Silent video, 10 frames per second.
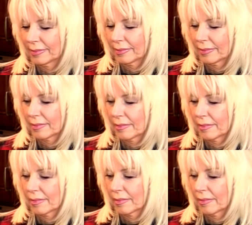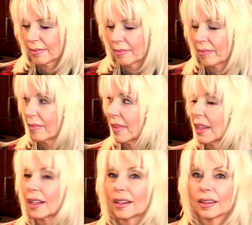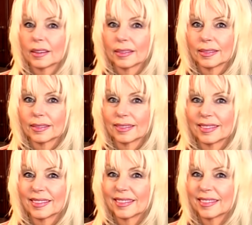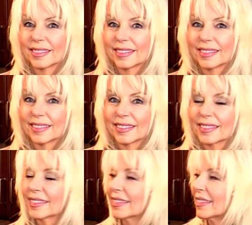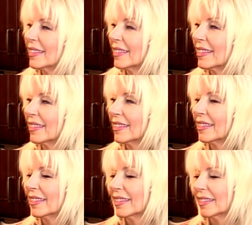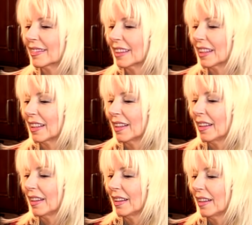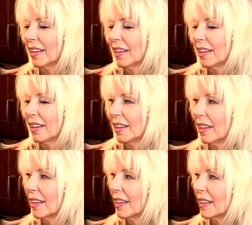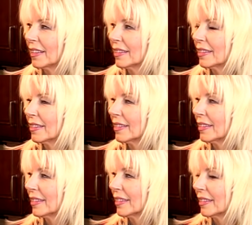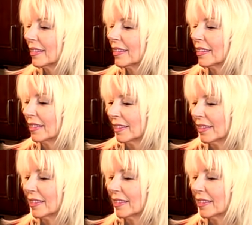The person shown says nothing.